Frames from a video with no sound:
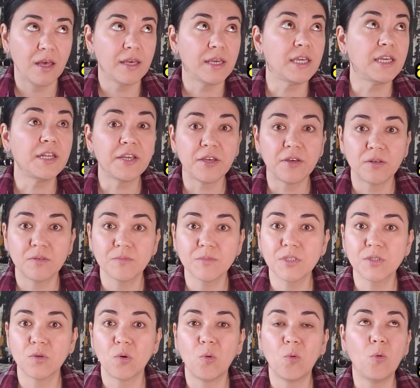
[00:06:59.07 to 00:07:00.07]

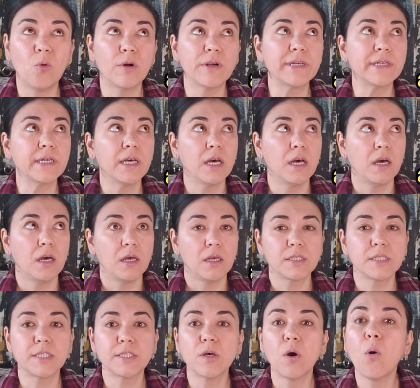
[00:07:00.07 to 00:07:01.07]
idioms, or
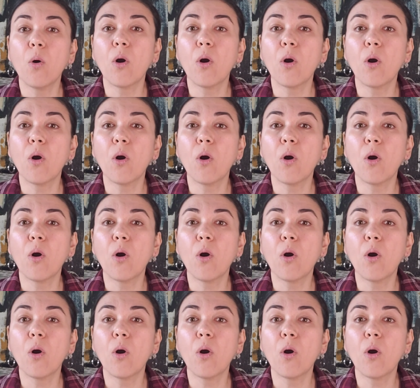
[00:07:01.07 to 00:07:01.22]
so